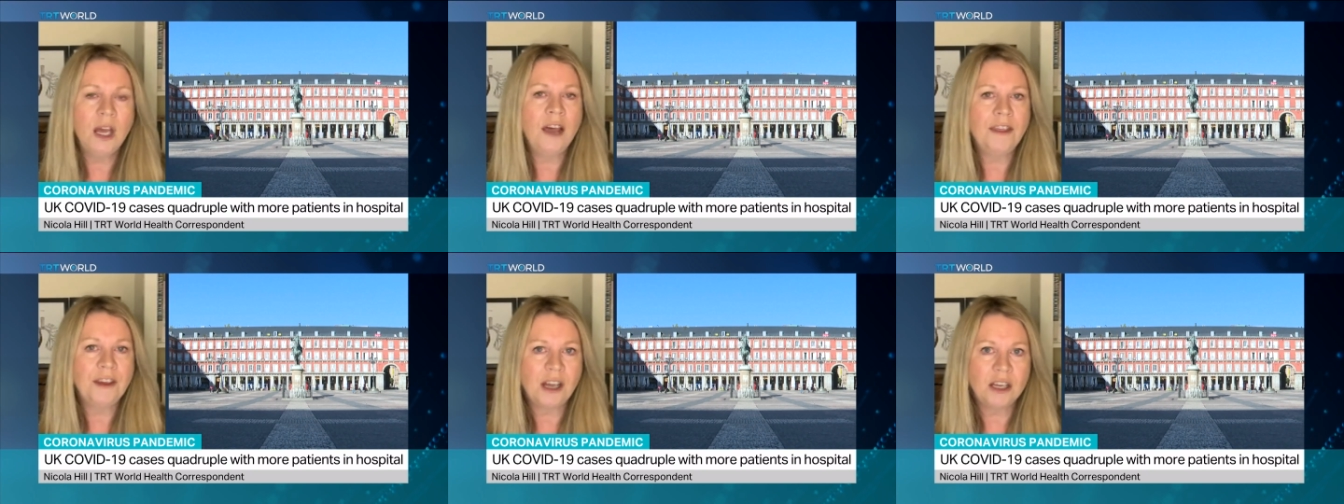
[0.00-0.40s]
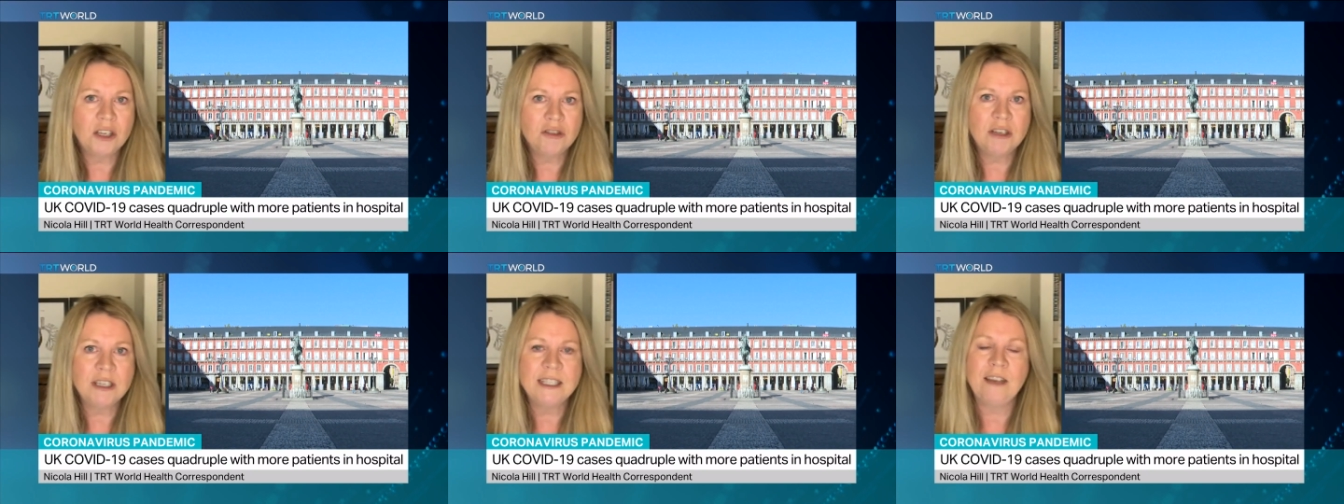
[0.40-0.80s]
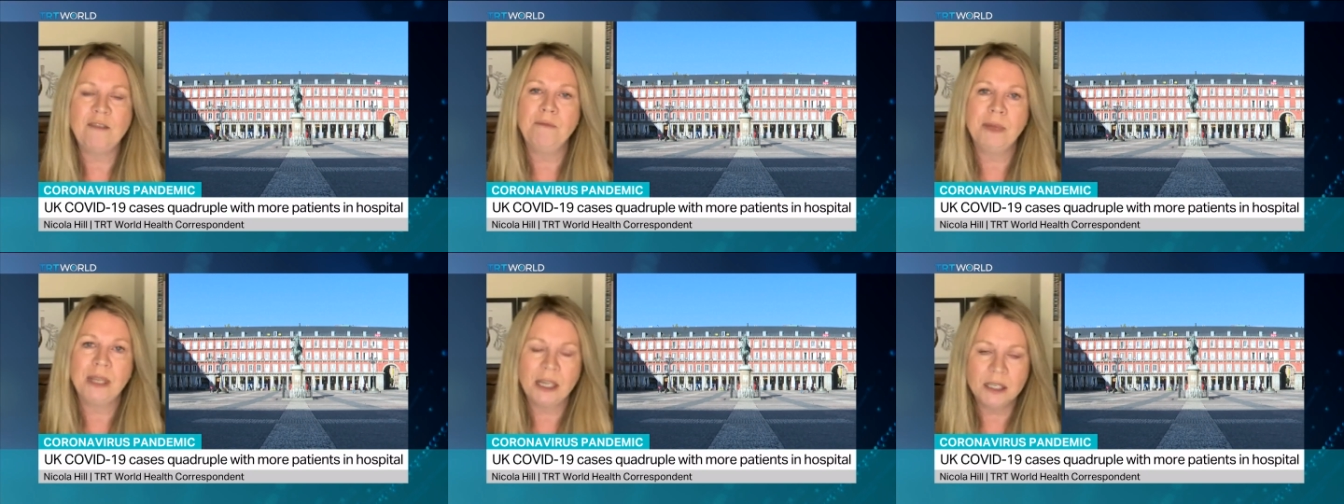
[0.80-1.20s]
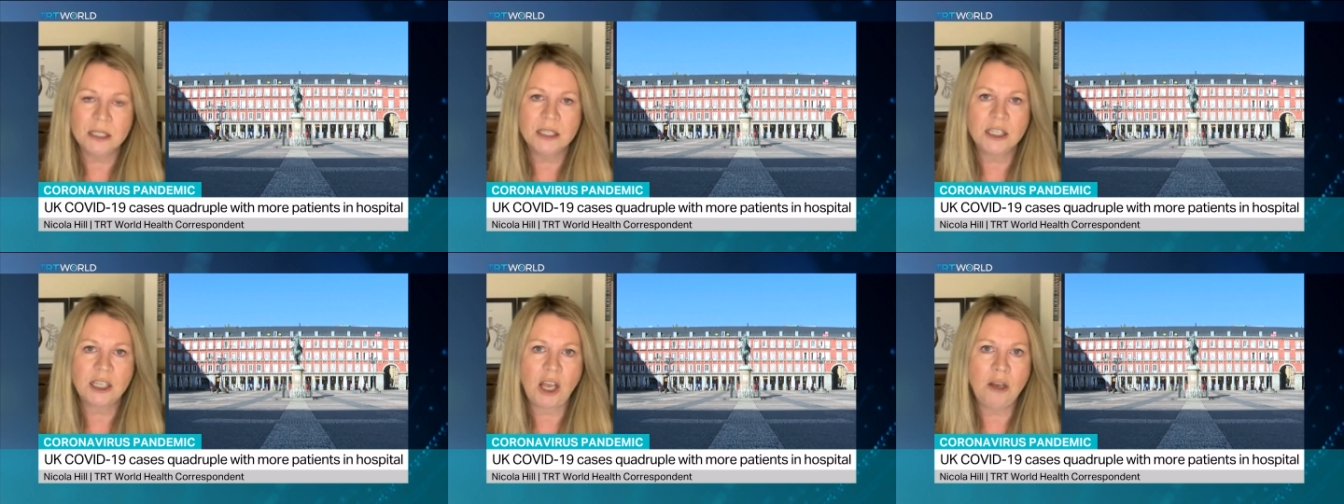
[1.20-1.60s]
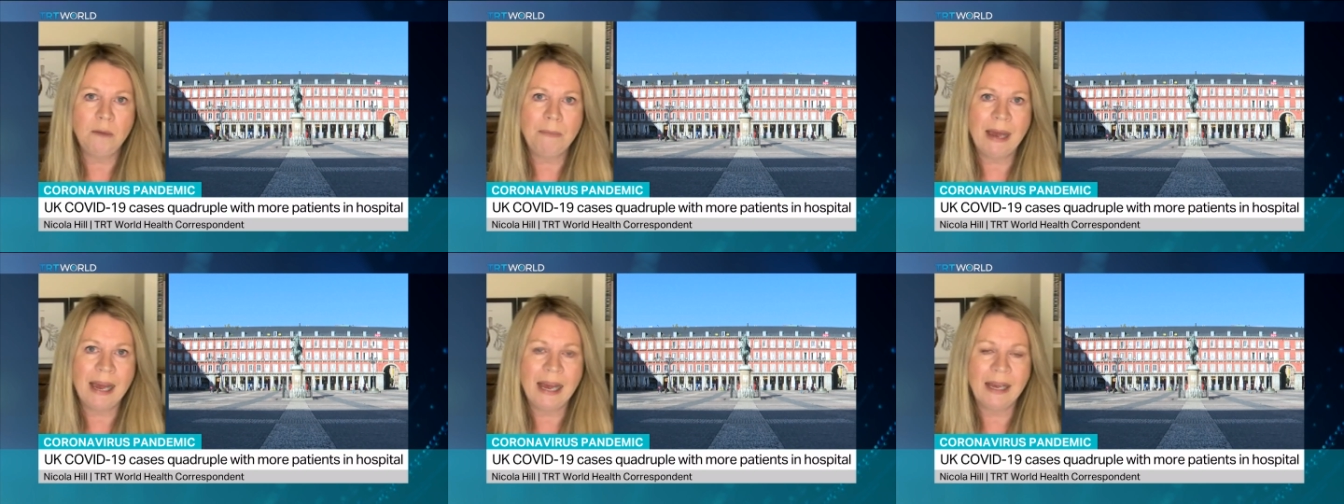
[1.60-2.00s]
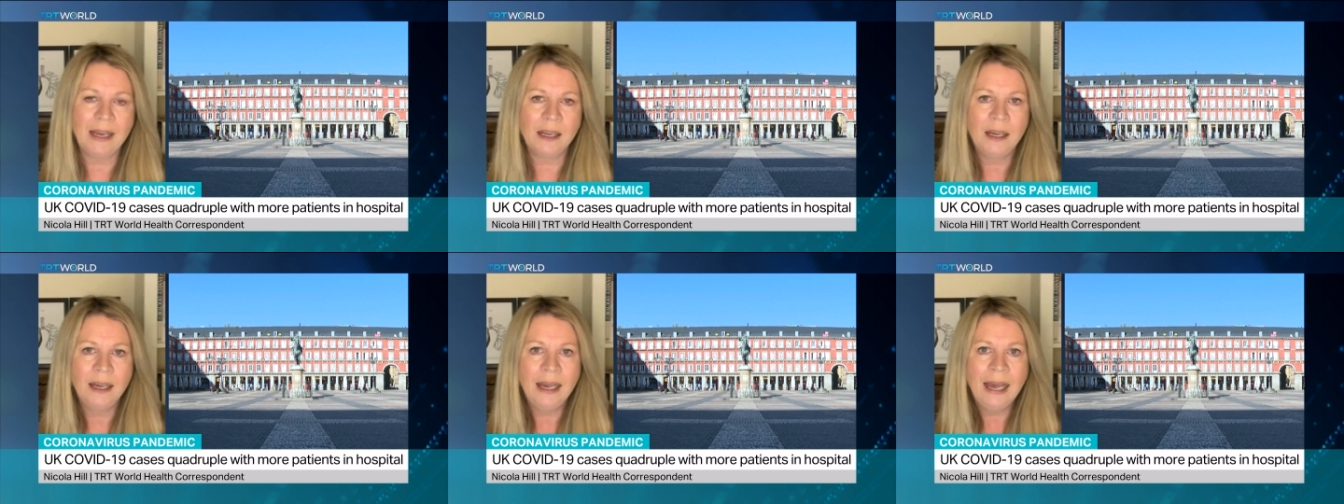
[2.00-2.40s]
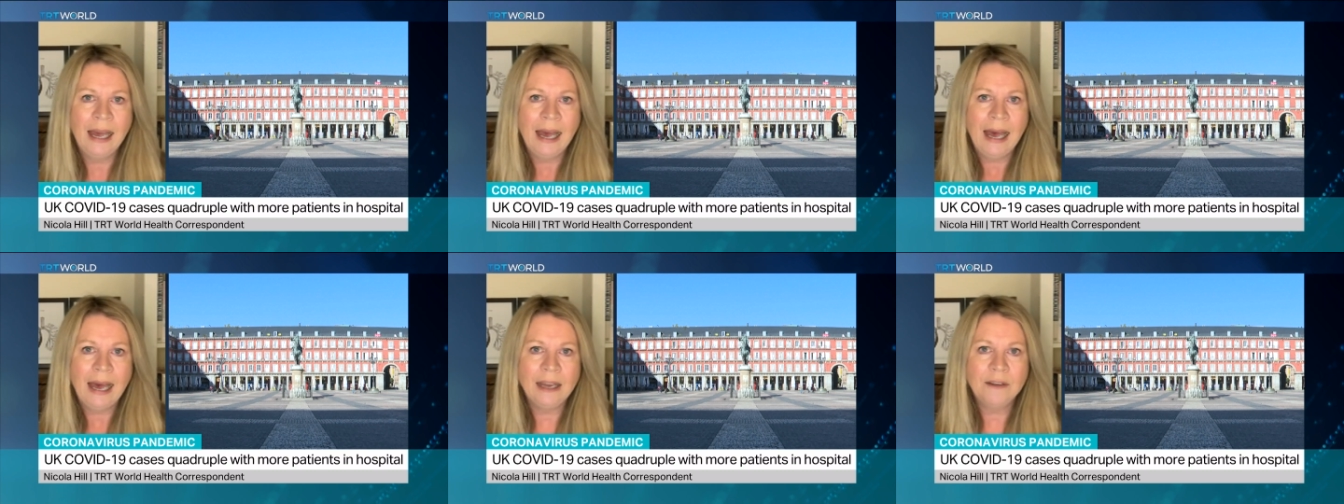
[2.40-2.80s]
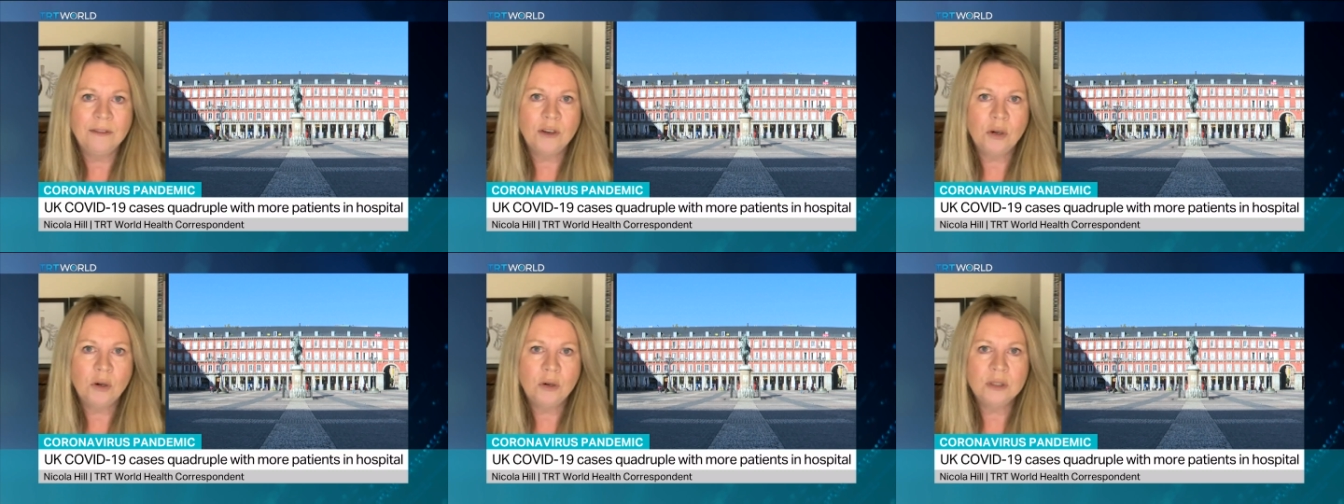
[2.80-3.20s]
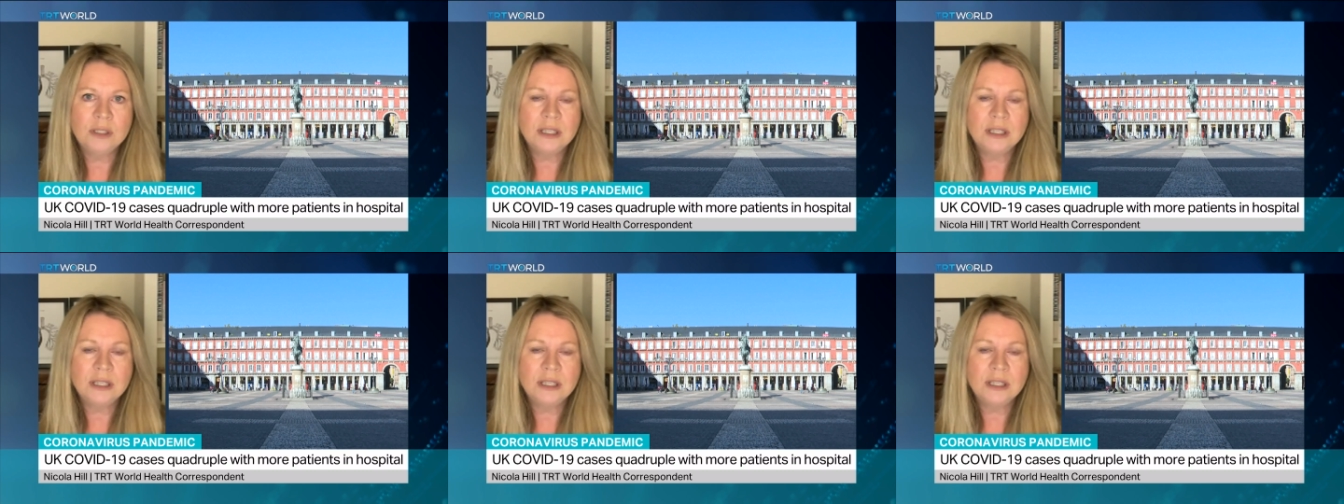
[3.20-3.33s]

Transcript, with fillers: Other countries, they've begun to go back. And of course,